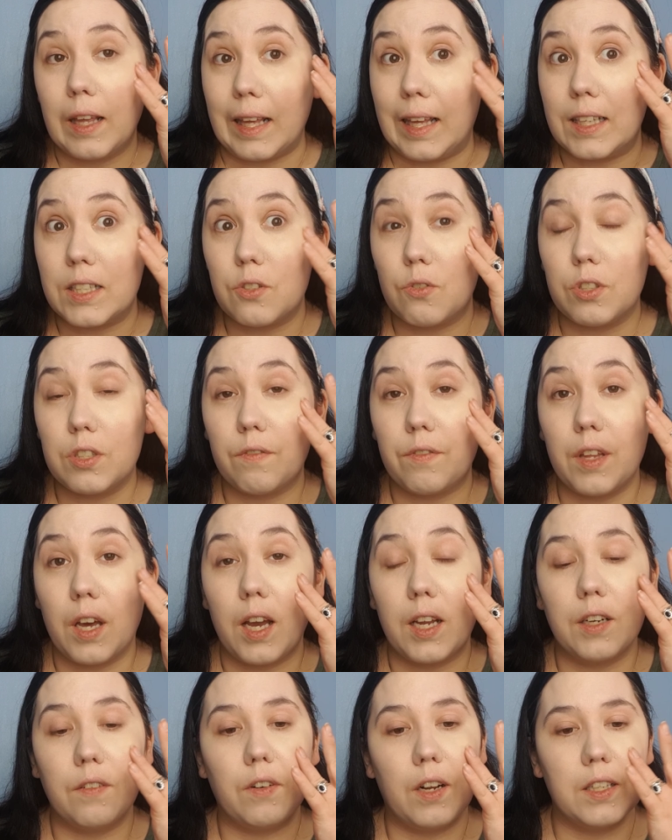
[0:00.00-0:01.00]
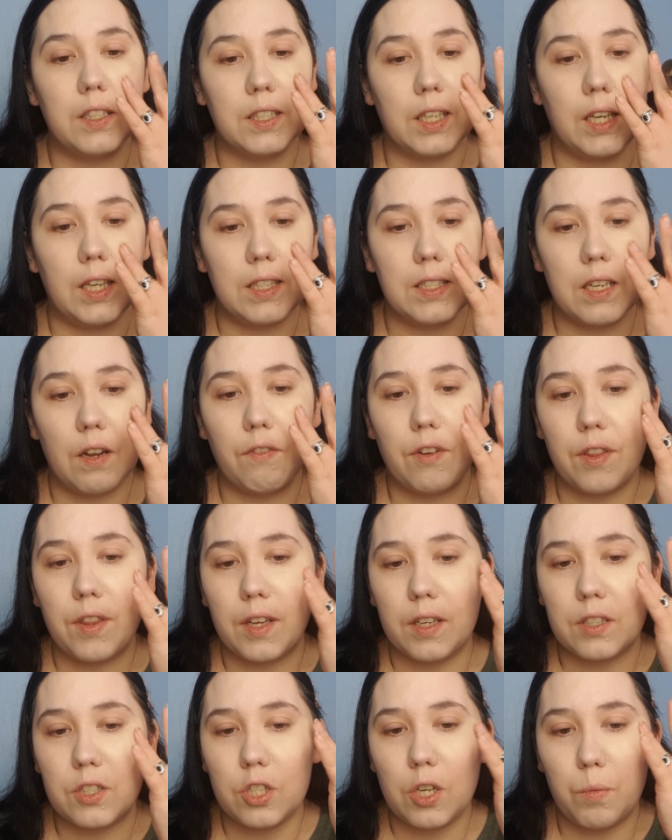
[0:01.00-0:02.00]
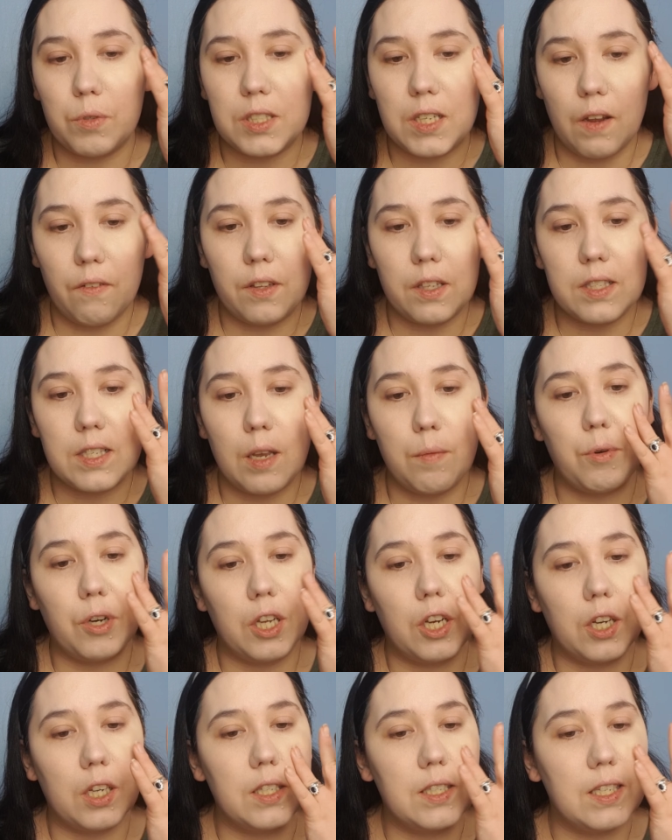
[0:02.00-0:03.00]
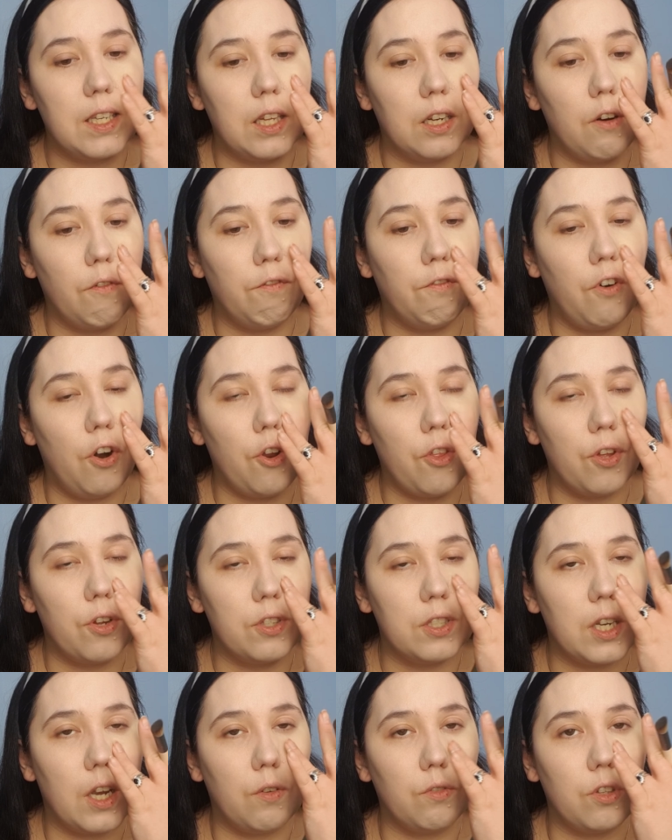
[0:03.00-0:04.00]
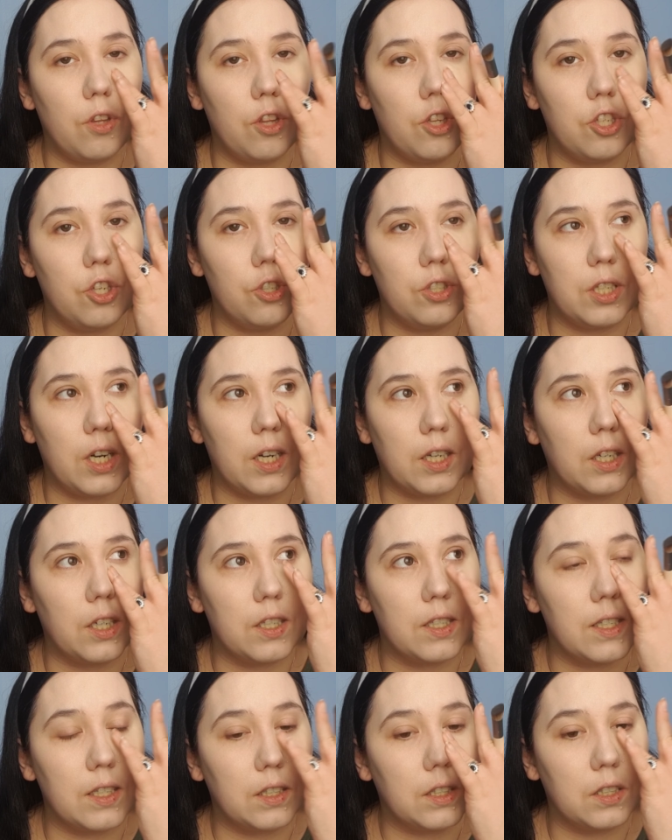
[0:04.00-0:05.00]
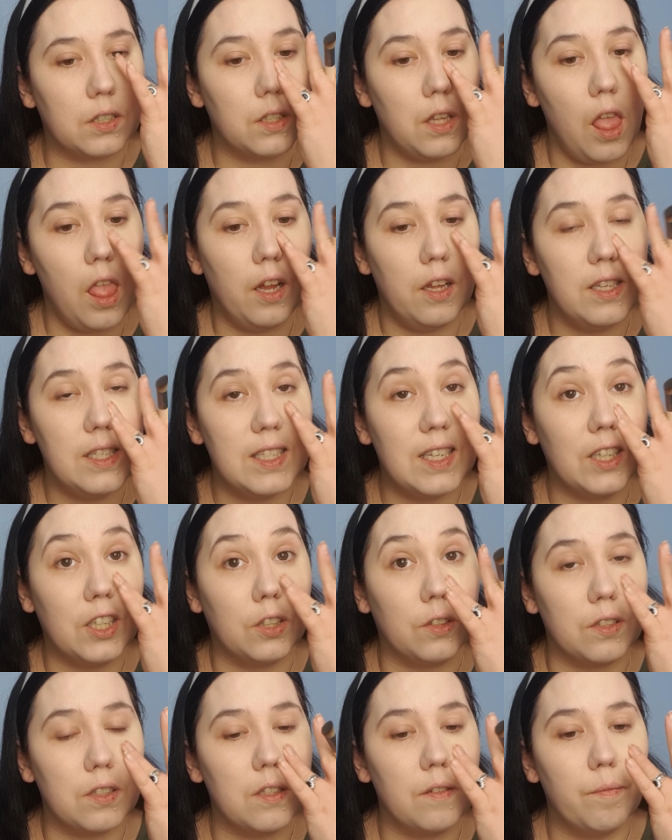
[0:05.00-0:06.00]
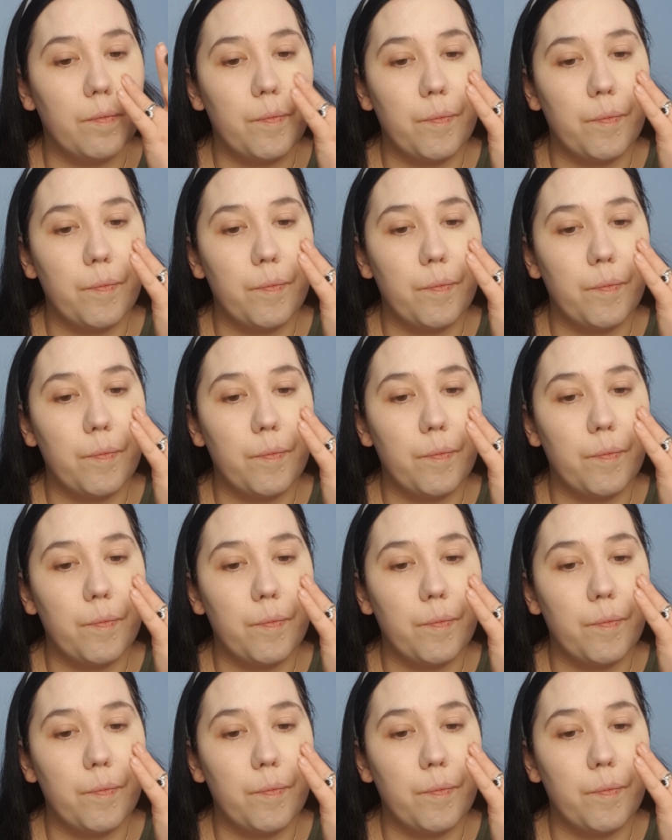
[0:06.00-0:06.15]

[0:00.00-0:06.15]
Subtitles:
gets rid of that and eradicates everything. So I would definitely say bring your concealer further down than your darker circles.